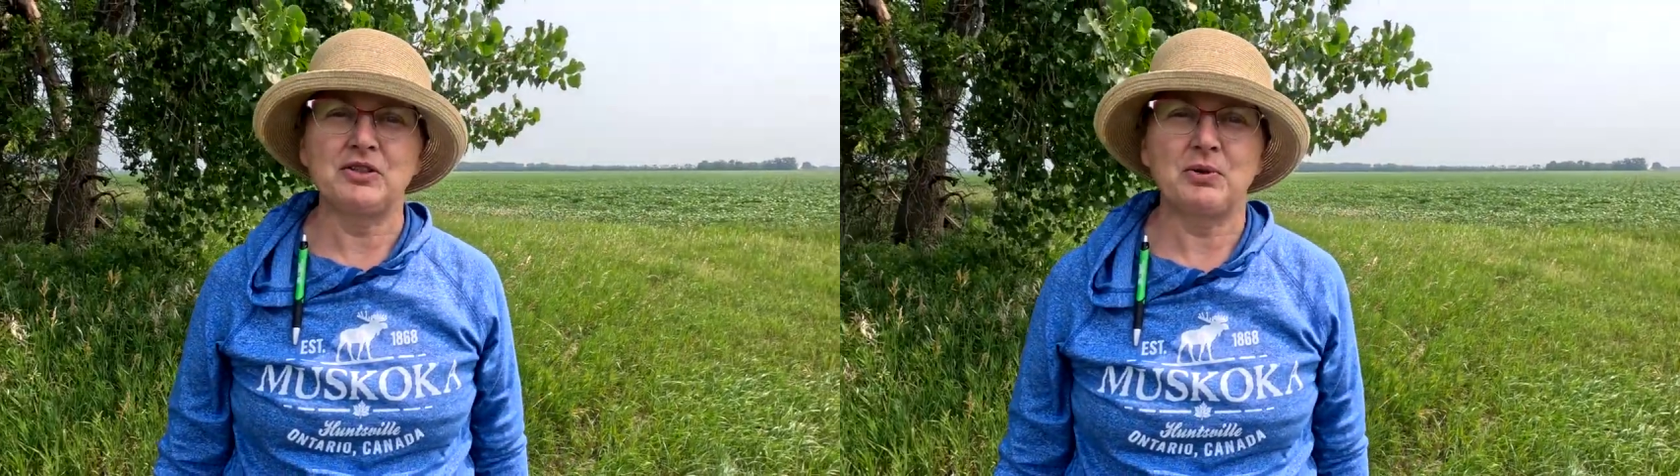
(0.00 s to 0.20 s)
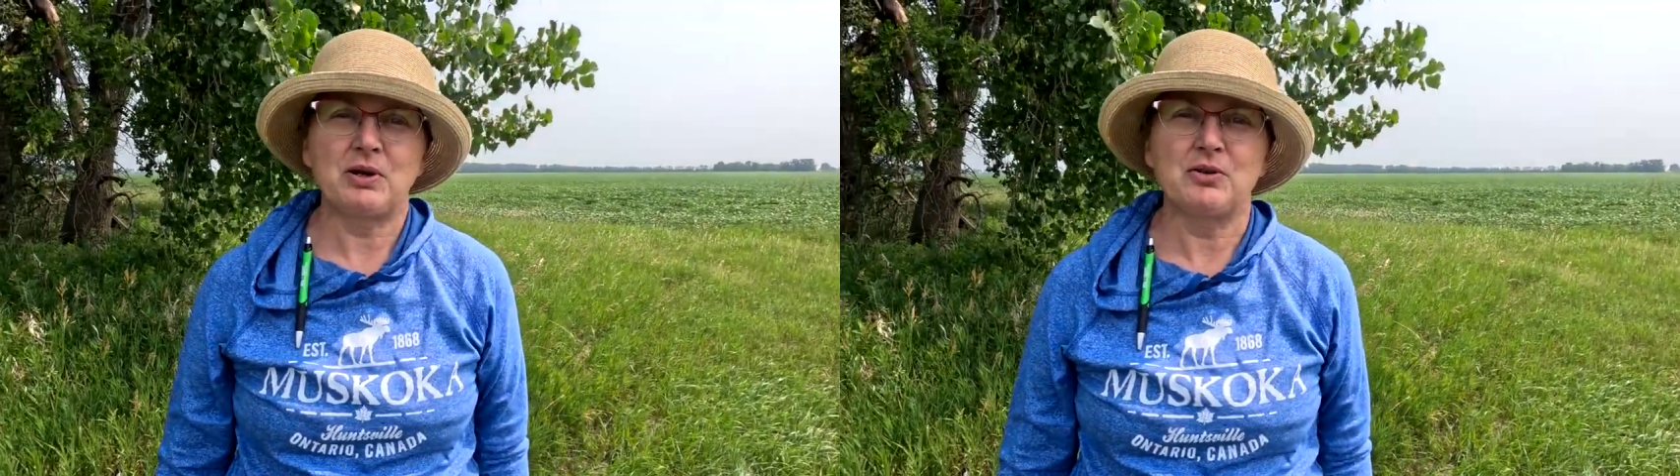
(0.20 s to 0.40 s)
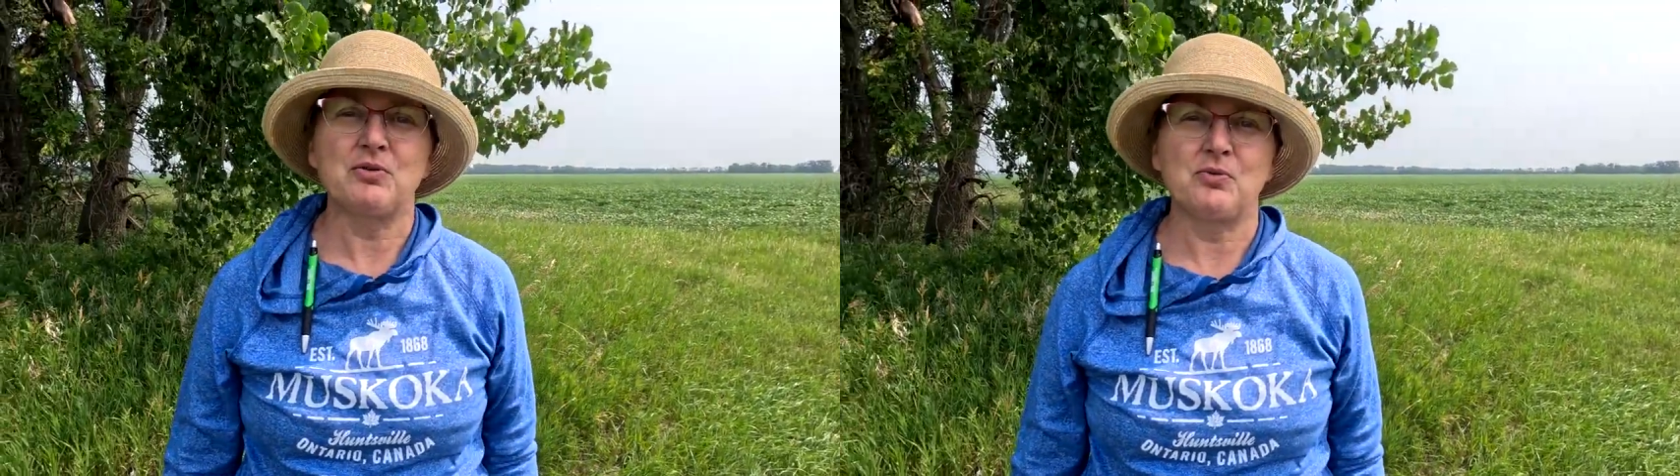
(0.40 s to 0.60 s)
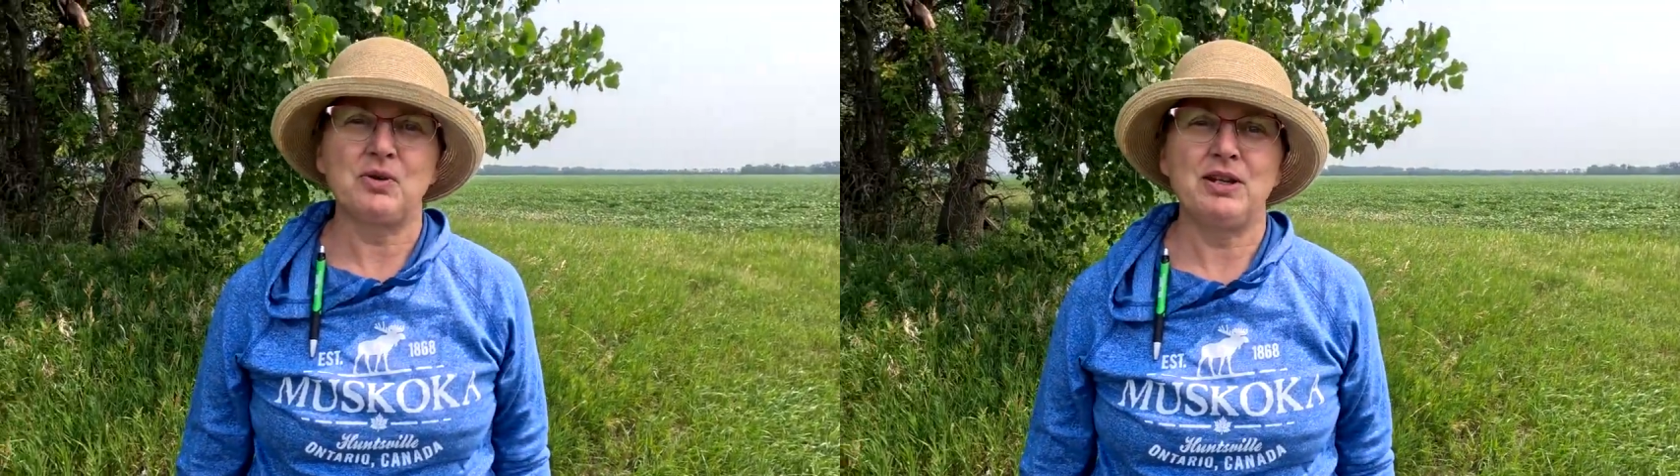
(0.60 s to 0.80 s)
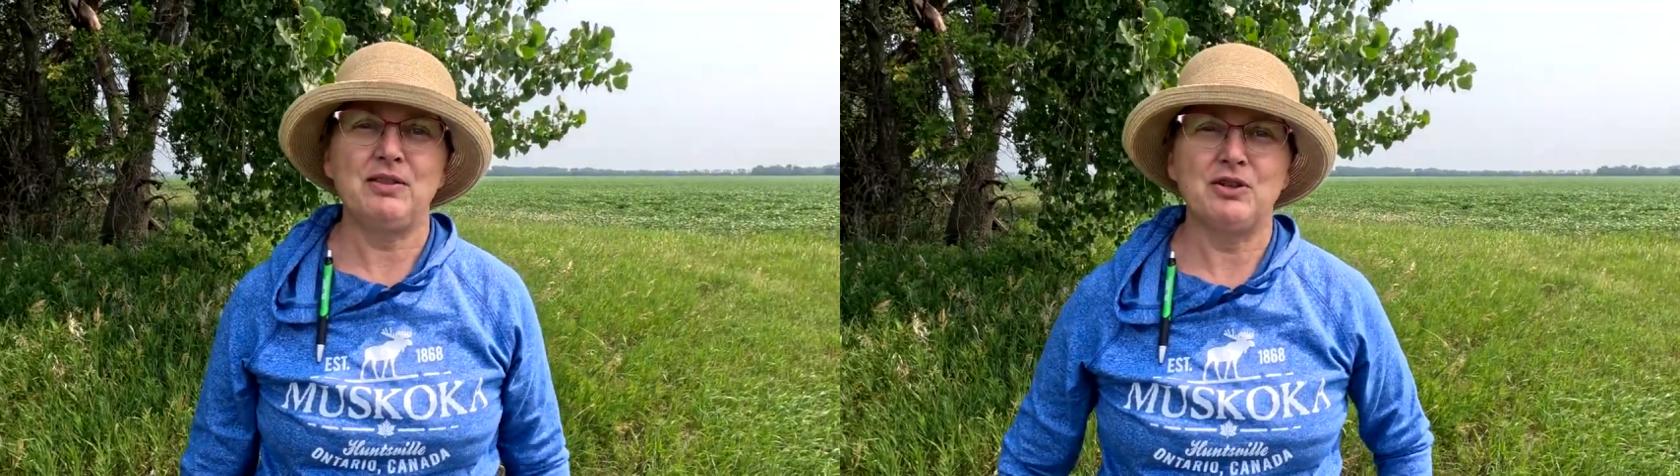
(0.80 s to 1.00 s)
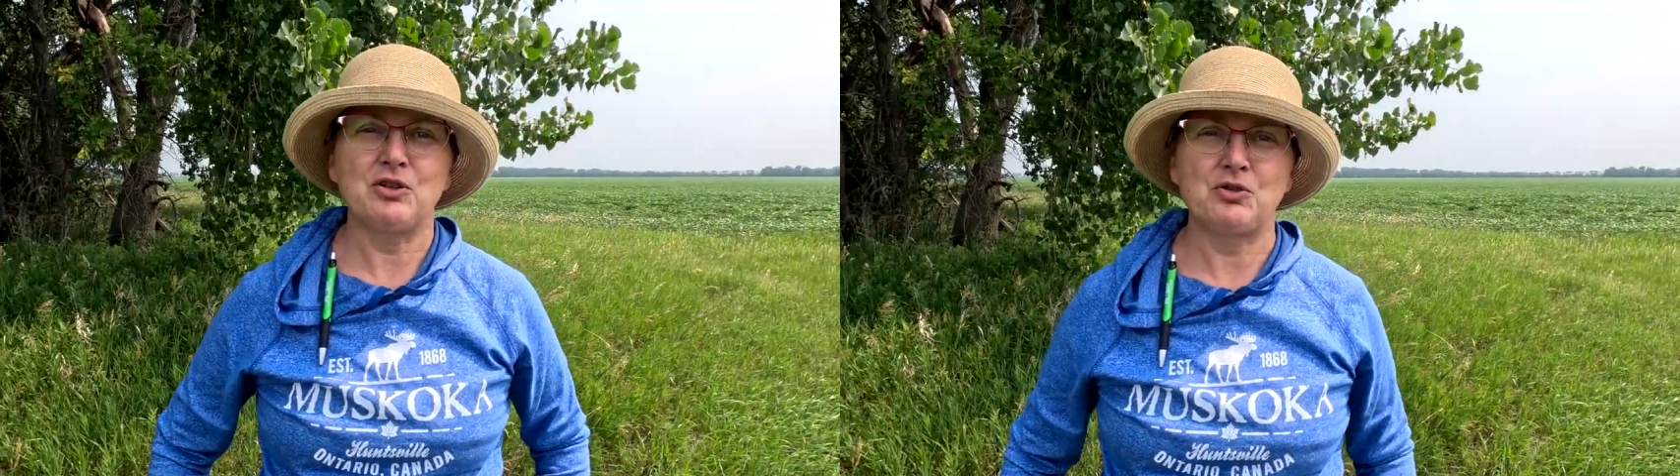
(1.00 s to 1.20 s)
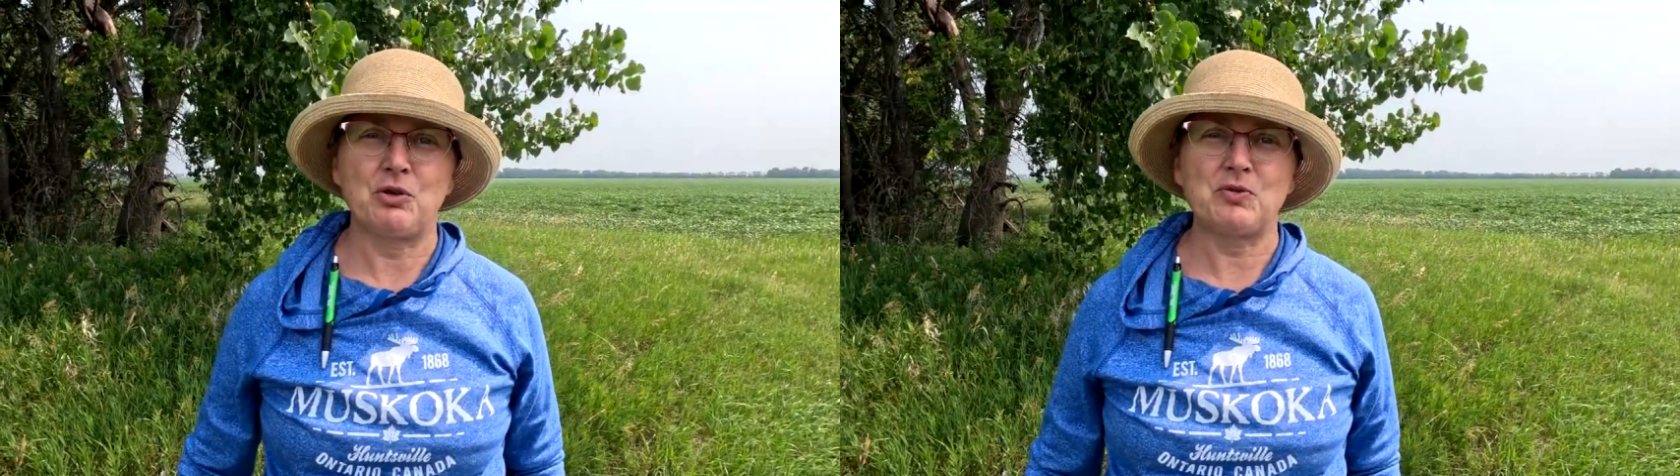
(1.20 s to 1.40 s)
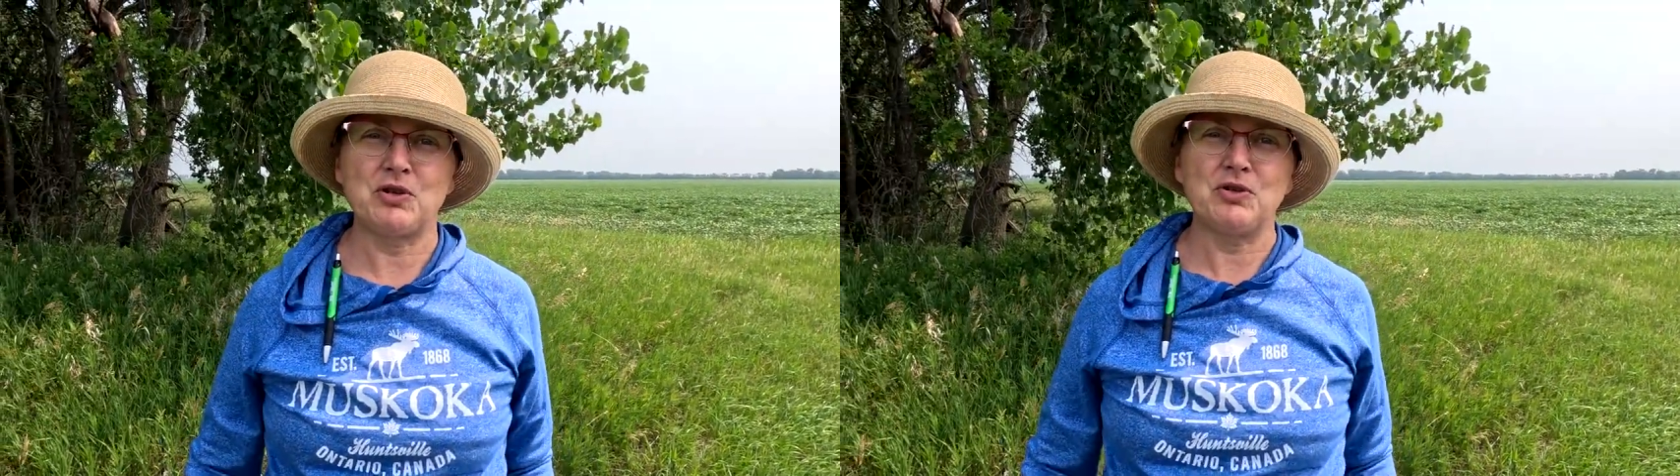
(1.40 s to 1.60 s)
so I couldn't read the
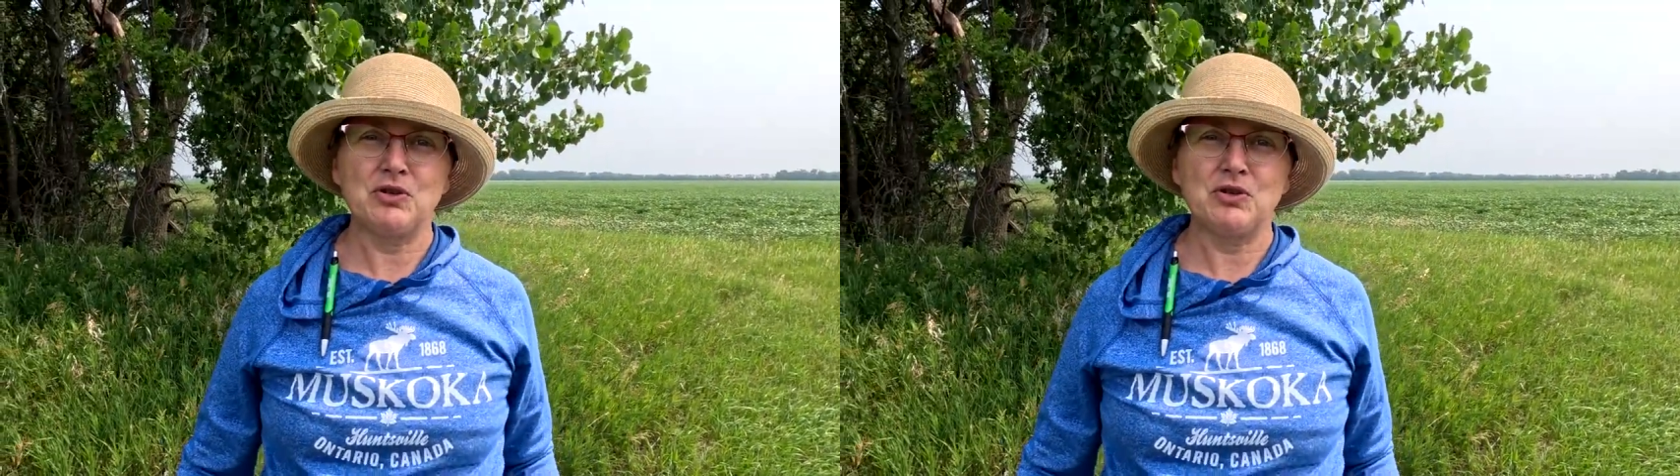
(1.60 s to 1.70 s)
description.